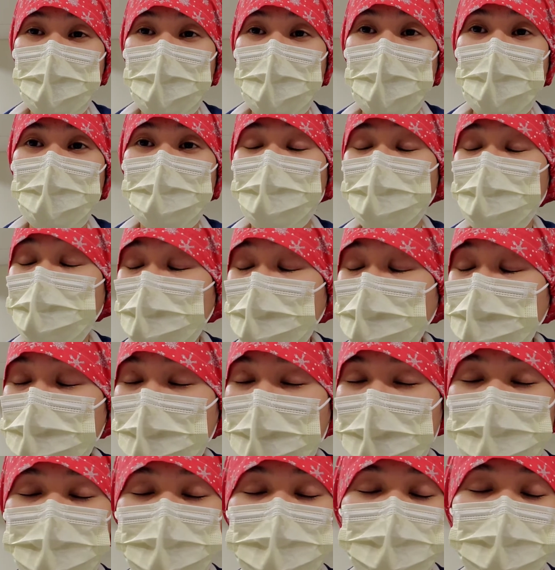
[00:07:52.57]
I closed
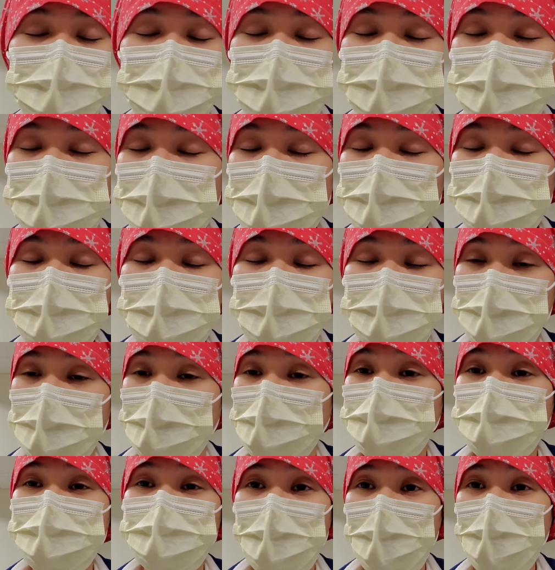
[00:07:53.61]
my eye for just a little bit and my
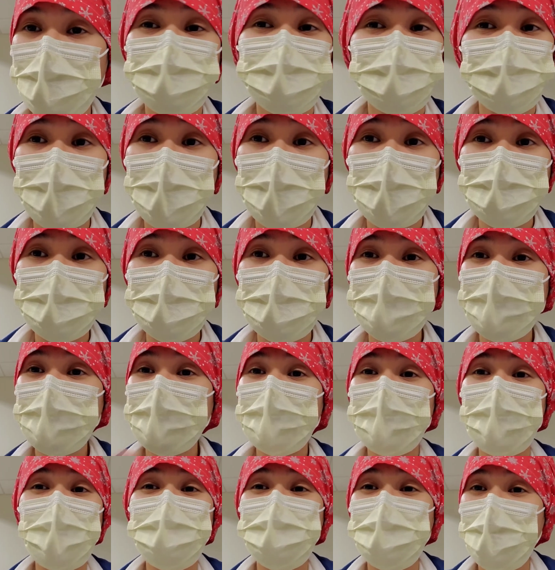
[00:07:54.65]
phone rang
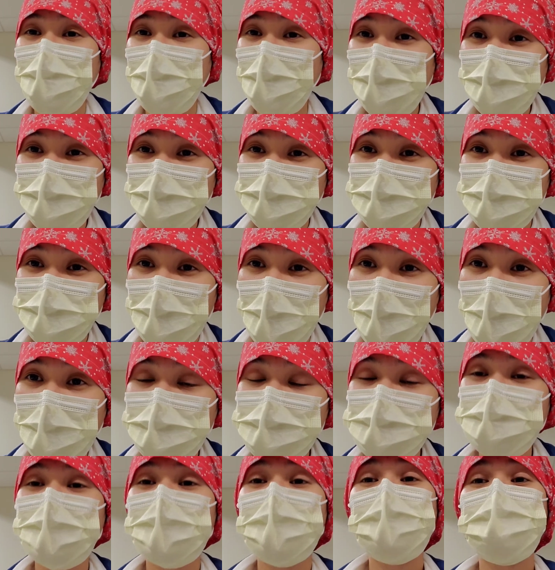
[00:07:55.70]
and my heart
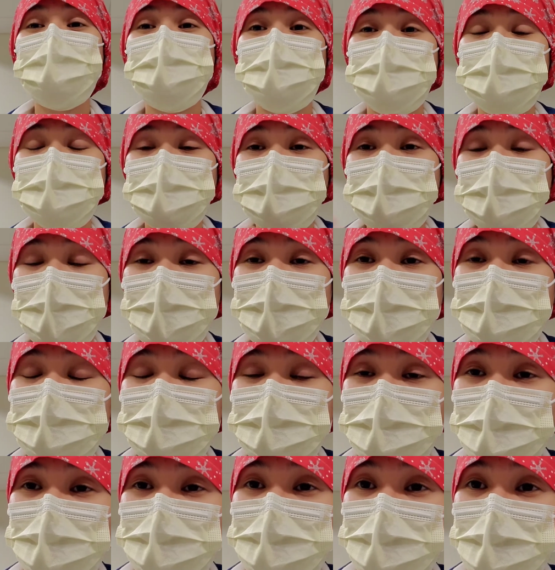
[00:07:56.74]
dropped because they're saying it's a
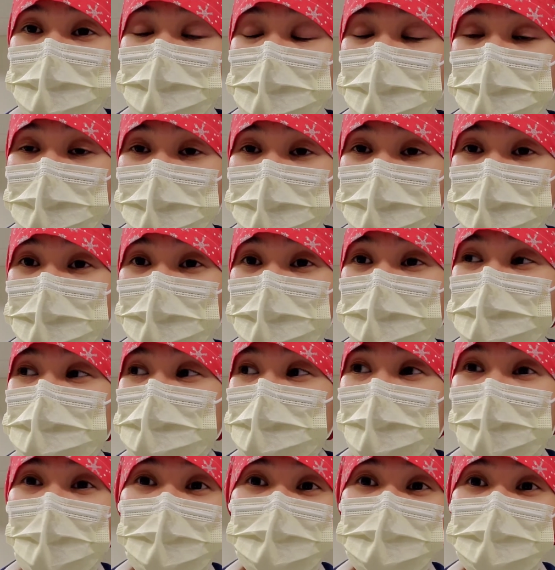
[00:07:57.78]
subdural hematoma, so
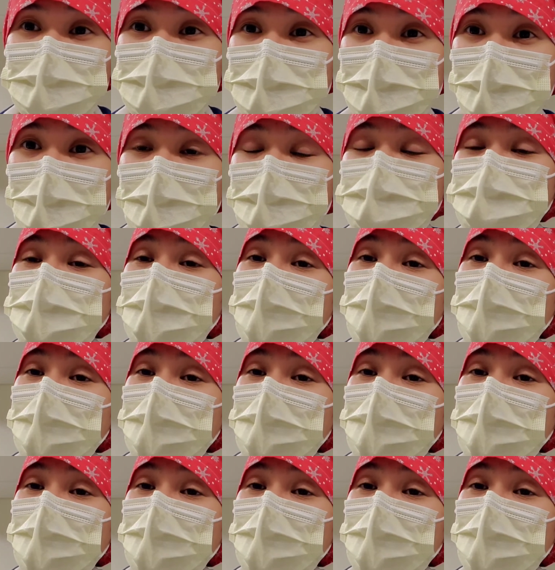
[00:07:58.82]
I had to be there.